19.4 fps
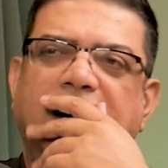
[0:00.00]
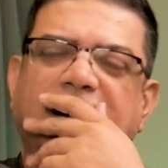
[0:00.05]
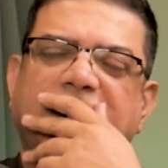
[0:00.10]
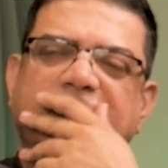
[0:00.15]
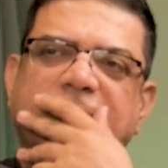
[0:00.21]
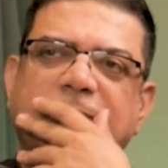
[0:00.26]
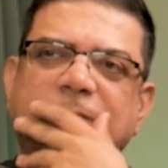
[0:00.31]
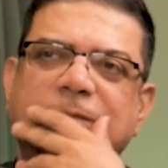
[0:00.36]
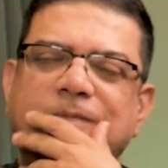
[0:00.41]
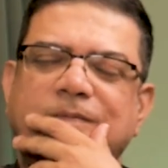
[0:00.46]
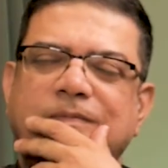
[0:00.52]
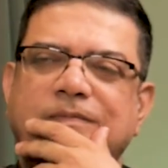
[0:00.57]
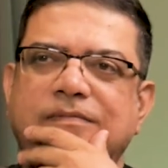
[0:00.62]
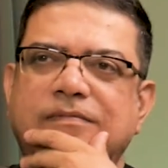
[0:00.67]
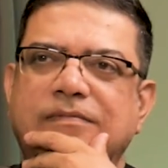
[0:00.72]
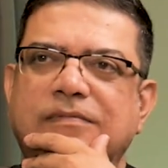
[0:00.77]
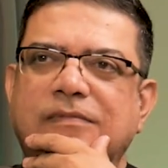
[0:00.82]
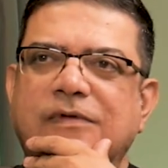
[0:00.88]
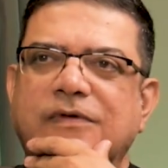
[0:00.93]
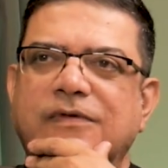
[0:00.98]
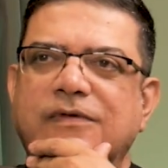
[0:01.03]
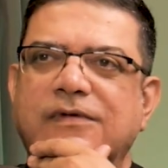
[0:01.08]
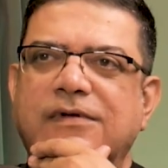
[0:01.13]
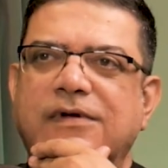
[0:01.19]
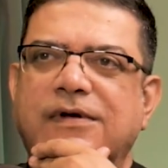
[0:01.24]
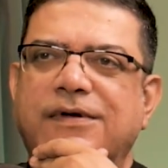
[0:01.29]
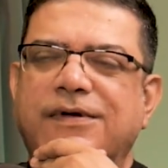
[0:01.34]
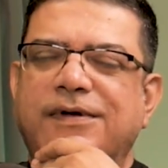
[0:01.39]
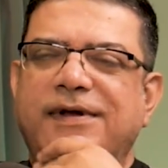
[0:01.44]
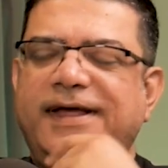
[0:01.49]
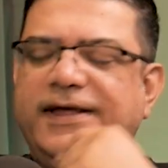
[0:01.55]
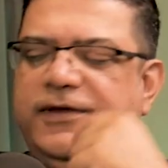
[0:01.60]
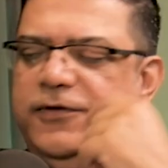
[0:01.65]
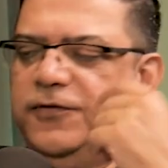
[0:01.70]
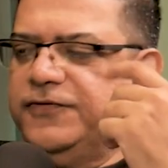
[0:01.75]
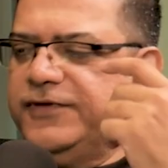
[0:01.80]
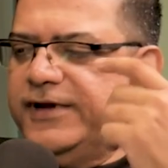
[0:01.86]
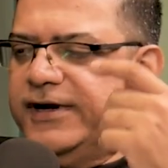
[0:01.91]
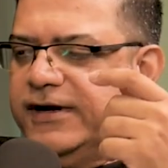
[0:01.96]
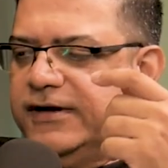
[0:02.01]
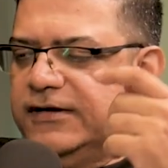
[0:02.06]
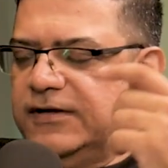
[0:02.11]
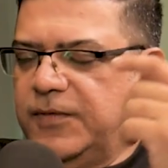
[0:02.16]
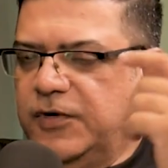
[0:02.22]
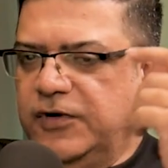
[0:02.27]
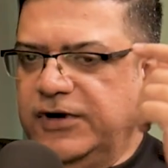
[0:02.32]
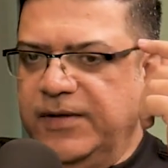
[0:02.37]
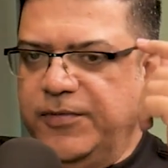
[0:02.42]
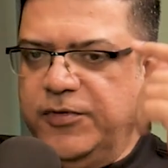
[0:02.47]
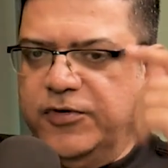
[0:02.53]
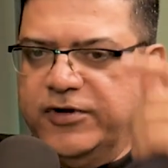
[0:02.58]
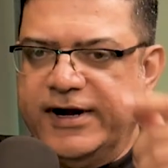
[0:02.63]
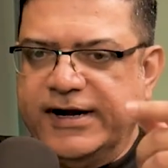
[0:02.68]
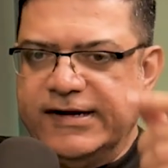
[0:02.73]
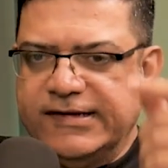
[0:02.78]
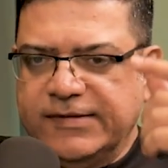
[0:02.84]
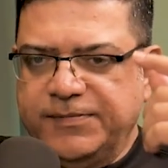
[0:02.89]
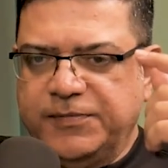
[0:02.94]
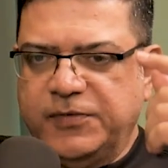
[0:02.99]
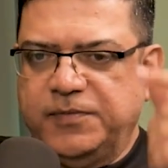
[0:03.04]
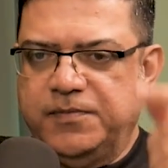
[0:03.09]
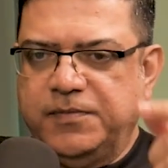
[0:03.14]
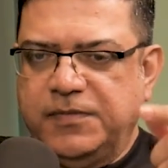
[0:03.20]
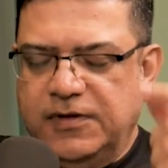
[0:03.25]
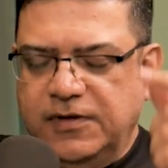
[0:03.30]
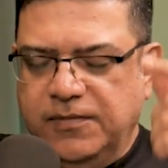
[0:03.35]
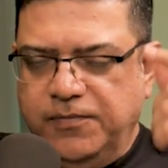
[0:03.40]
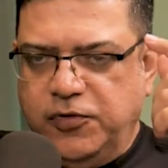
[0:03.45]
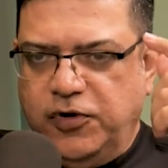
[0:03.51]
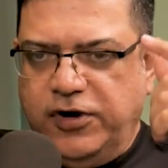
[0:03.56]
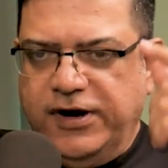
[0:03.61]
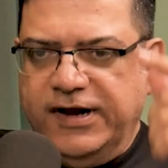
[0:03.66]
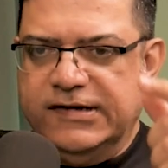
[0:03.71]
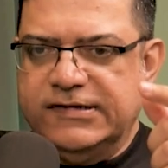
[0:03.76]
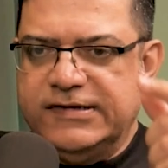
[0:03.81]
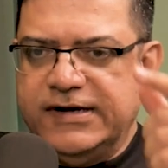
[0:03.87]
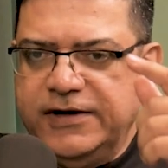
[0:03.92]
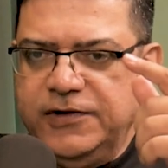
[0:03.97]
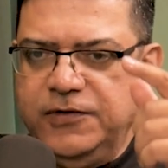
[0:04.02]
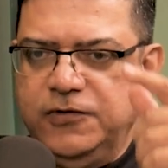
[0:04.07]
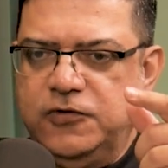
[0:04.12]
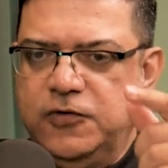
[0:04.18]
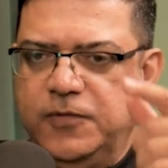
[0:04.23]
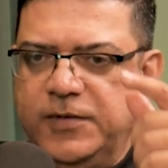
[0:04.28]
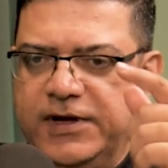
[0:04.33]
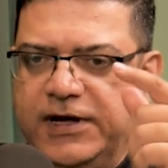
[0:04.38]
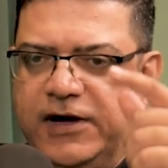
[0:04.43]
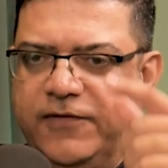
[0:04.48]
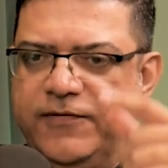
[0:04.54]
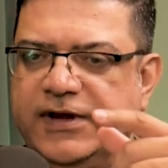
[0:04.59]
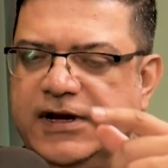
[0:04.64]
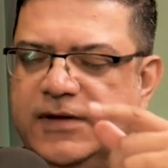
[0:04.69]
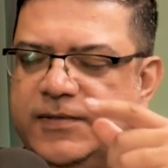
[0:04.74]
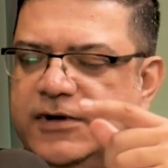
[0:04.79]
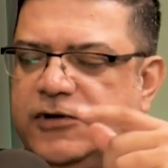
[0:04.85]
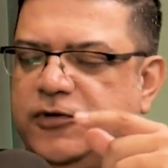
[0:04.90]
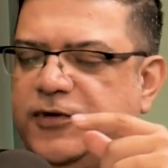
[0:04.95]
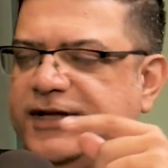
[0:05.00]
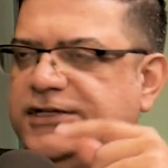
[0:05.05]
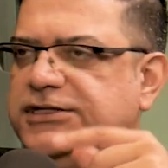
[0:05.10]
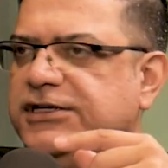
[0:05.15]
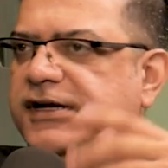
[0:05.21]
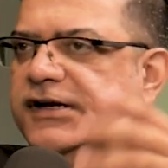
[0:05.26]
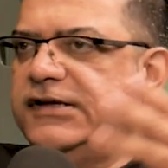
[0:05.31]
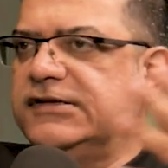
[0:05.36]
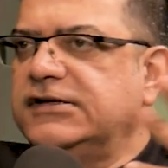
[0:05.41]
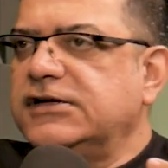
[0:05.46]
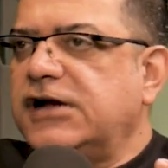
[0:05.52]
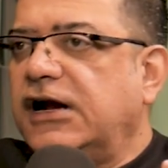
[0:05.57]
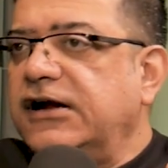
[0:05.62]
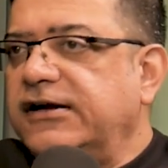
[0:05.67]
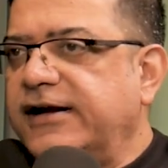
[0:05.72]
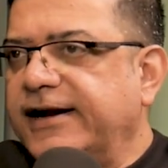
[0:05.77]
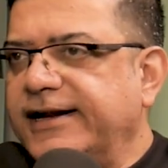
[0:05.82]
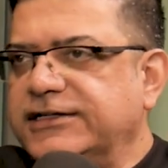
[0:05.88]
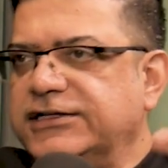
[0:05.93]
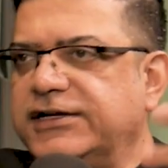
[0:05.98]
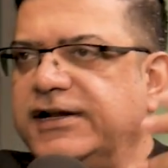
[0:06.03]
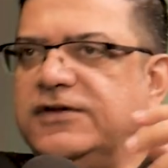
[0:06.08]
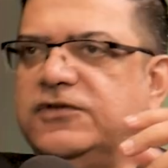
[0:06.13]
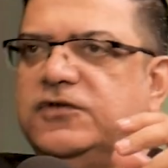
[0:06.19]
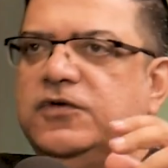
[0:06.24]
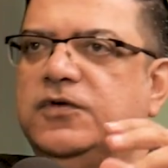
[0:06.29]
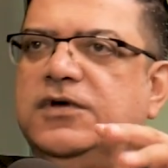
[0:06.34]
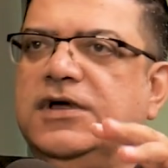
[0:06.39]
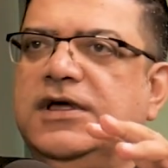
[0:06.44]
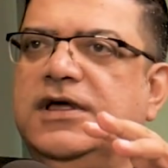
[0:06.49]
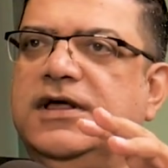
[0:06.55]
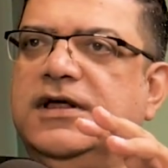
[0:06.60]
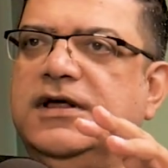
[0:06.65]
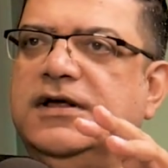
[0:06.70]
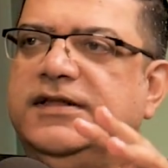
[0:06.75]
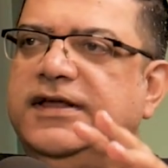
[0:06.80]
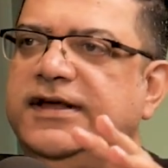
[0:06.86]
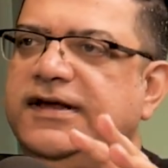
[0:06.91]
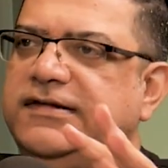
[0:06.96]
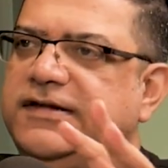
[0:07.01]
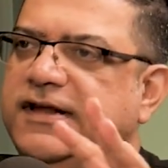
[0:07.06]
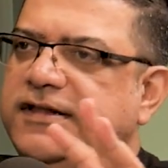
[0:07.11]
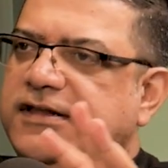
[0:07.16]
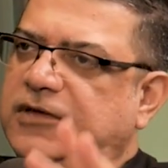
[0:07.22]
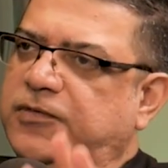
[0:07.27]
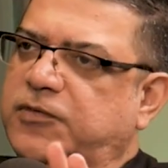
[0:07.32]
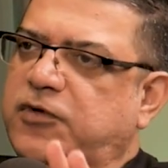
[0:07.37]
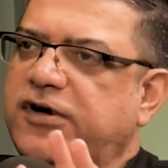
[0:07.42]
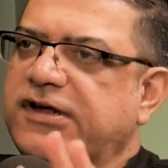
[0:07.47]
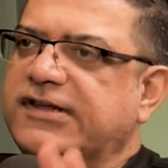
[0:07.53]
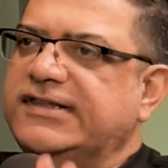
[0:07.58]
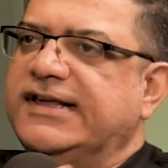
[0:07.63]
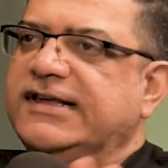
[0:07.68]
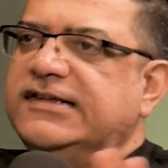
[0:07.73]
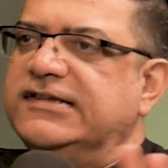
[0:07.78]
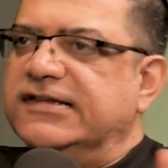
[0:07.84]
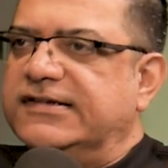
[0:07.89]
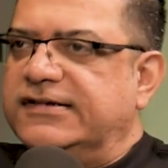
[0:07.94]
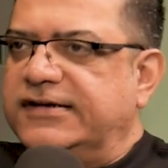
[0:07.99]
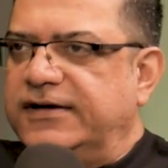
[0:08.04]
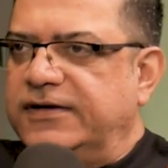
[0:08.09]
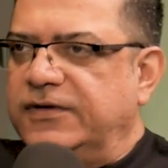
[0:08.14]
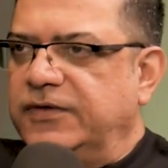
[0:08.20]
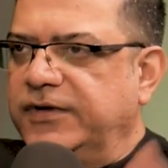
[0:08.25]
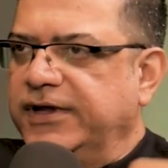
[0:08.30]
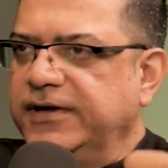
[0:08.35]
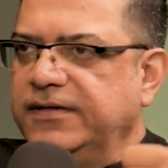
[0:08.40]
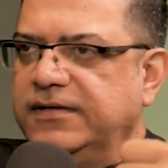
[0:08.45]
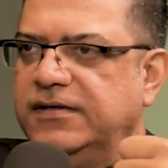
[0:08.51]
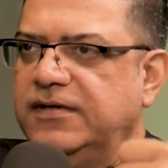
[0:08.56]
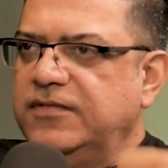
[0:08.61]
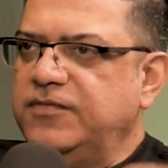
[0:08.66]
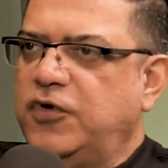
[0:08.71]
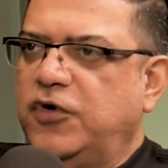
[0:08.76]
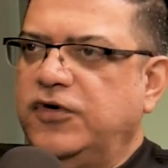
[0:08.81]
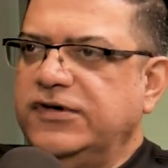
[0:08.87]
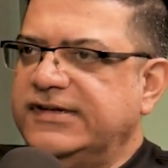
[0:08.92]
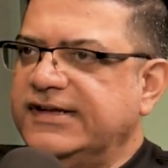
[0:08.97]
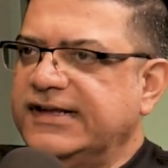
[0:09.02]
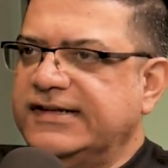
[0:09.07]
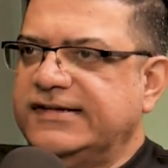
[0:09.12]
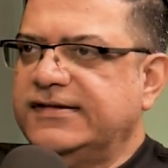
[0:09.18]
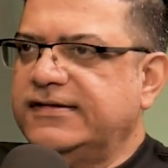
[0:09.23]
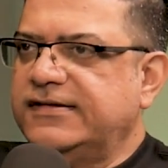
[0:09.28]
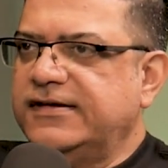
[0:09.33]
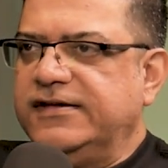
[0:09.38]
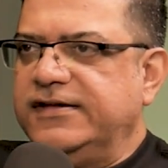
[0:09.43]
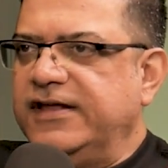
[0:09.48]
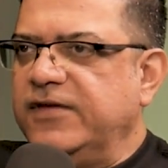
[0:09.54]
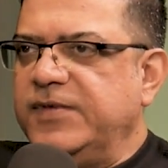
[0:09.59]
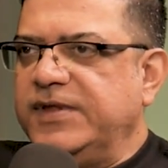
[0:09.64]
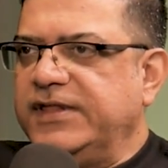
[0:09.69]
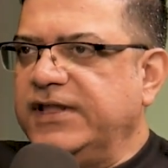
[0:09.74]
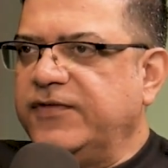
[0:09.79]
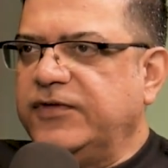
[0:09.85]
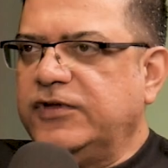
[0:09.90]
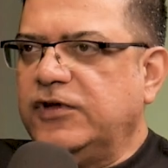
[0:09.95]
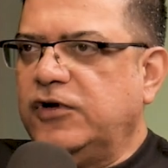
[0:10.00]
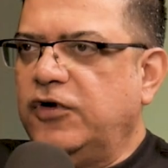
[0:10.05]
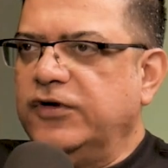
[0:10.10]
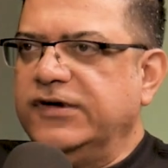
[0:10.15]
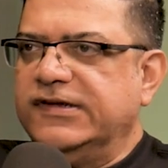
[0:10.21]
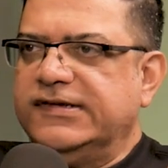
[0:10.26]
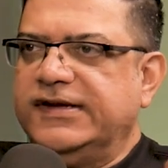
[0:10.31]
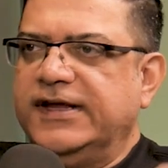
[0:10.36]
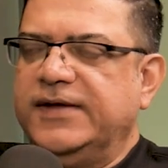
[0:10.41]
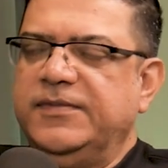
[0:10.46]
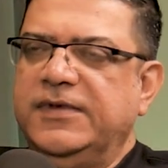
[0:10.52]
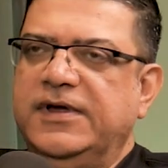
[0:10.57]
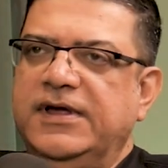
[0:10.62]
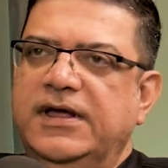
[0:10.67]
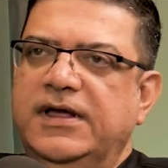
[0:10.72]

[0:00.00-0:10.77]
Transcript: So, like you've said, it's about democratizing products that used to be available to HNIs and ultra HNIs. So the thing is that these products existed, okay? Bonds existed, they've been there for the longest time.